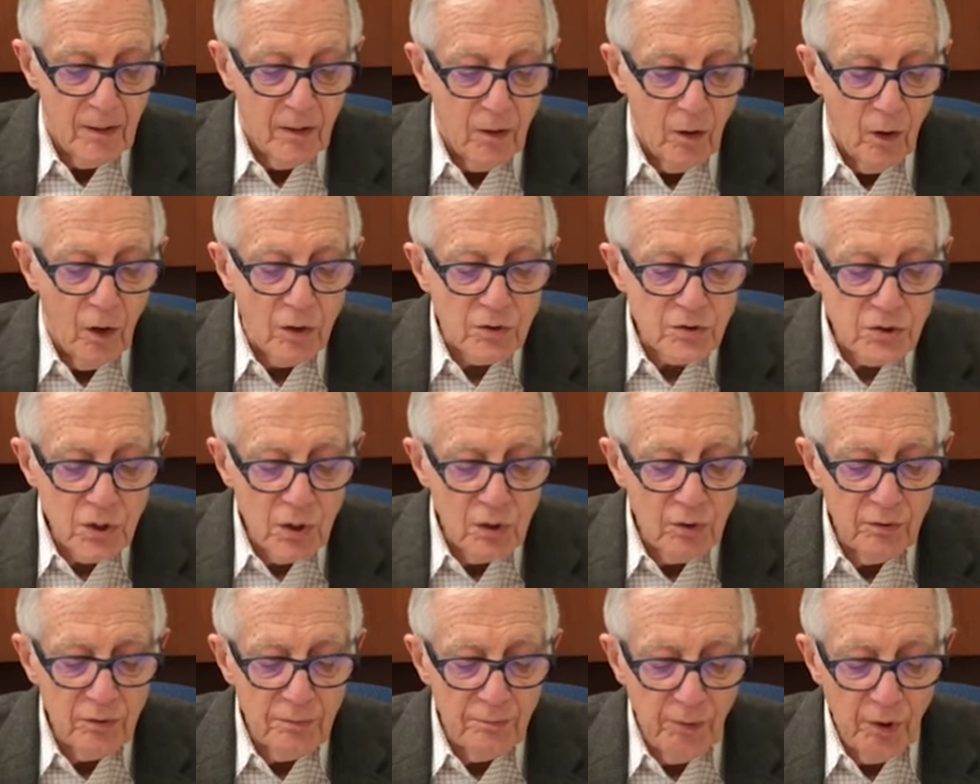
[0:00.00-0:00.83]

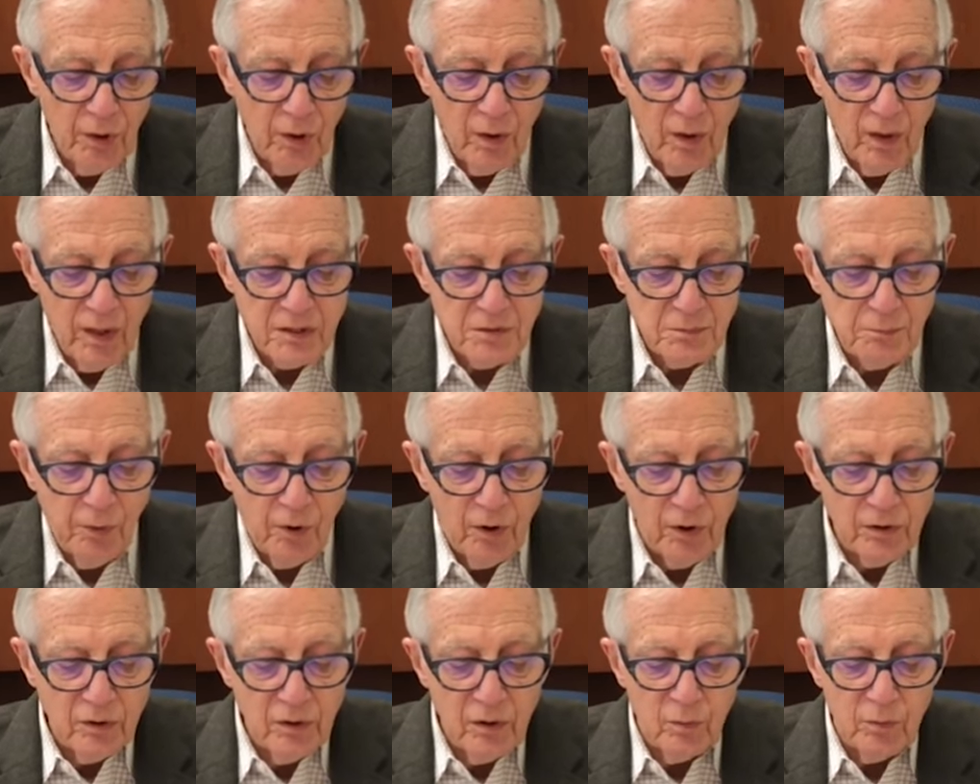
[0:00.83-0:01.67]
Also, the borough has
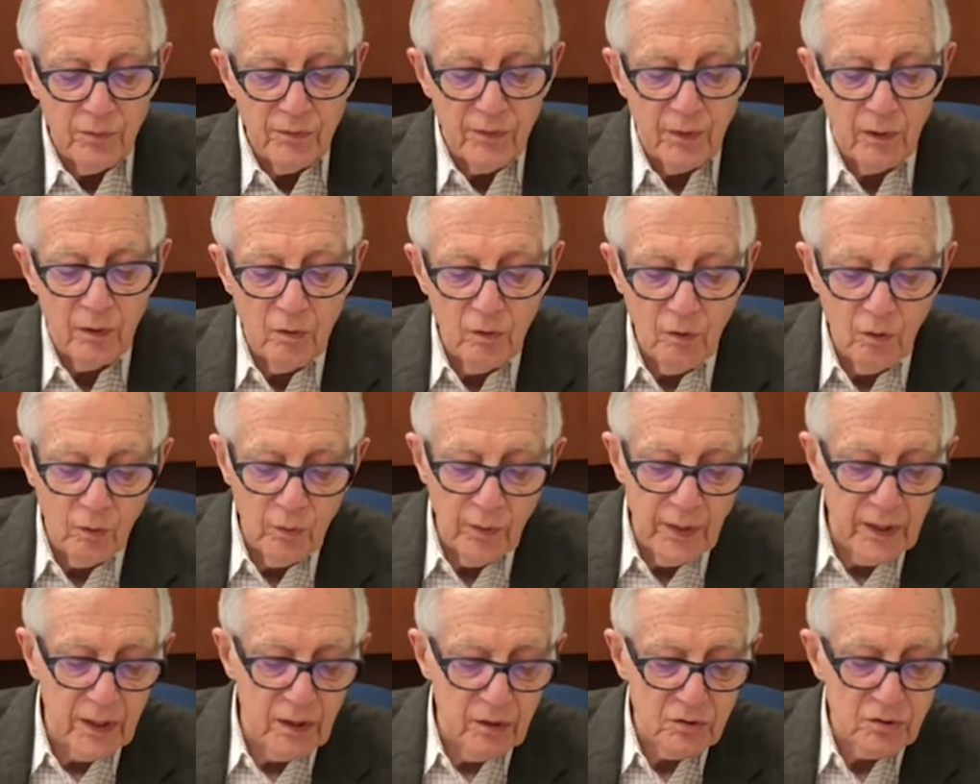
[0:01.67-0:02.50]
partnered with a local
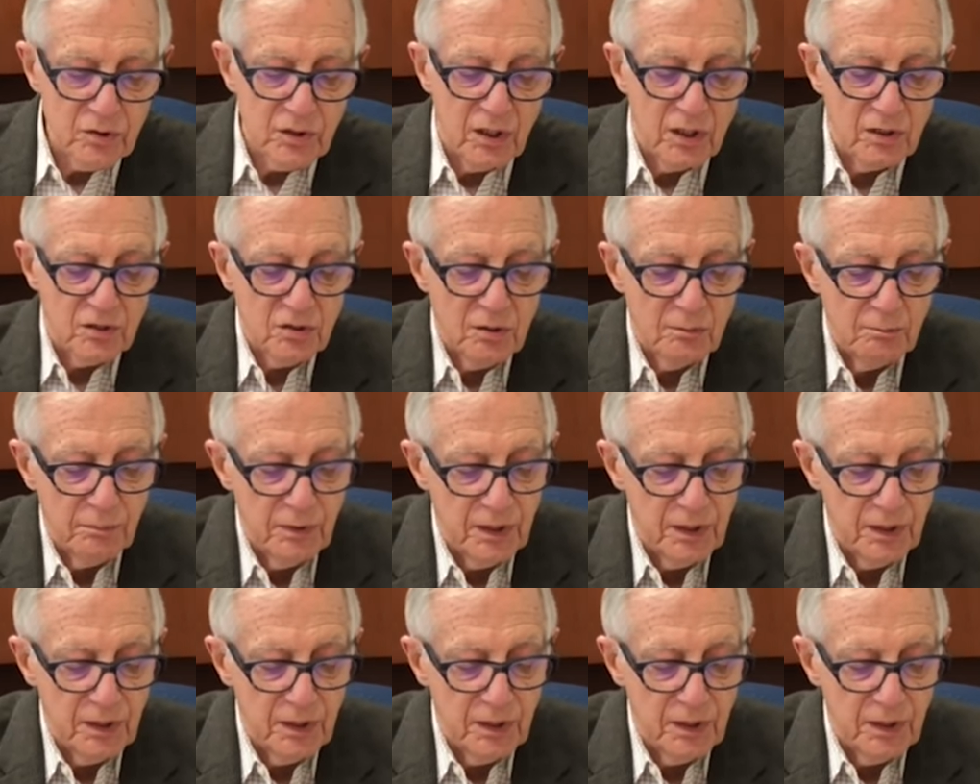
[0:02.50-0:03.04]
radio station,